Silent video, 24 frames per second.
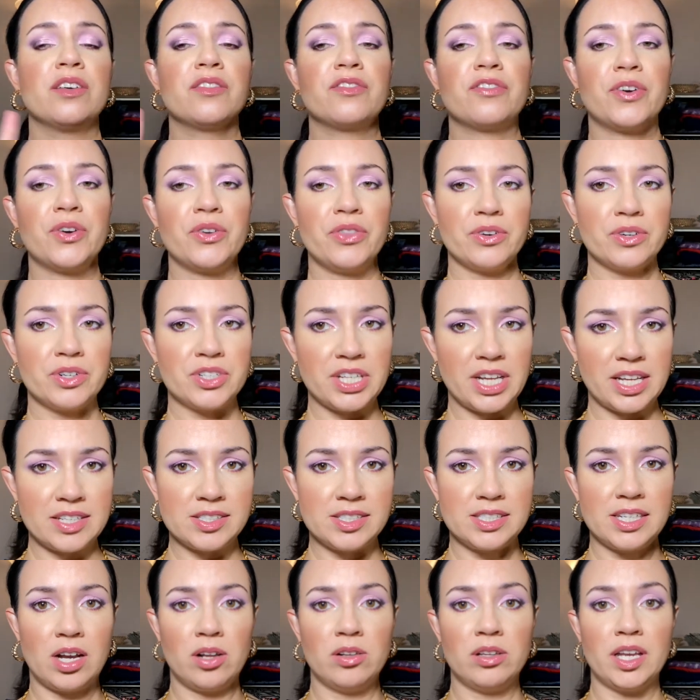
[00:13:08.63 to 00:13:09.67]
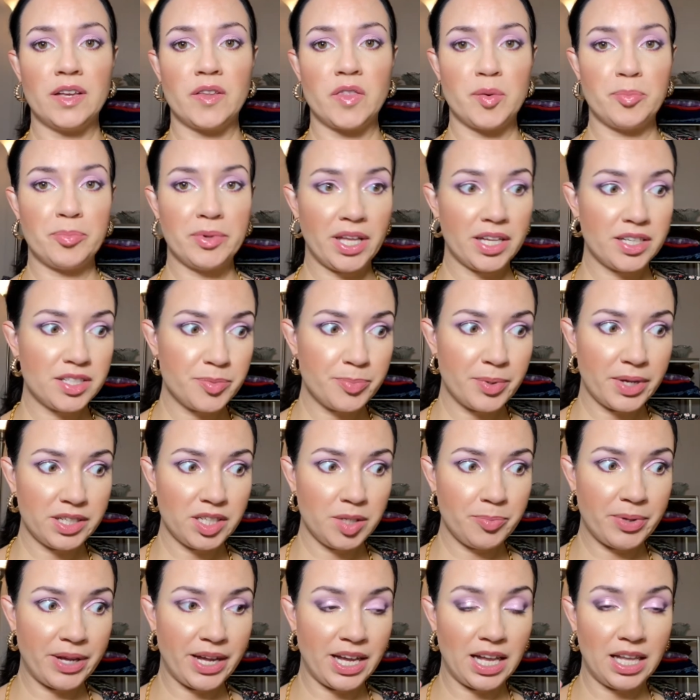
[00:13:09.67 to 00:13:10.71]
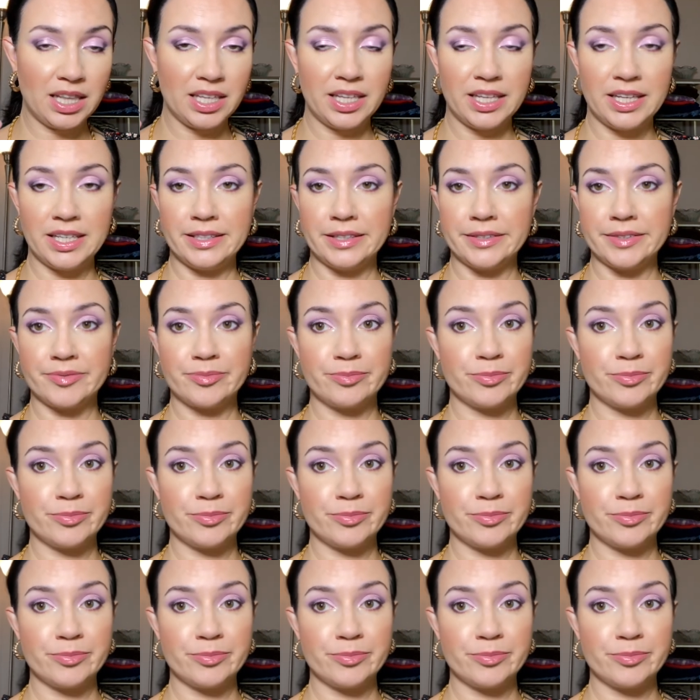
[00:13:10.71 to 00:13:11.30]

further test out like the Blend Bunny palette,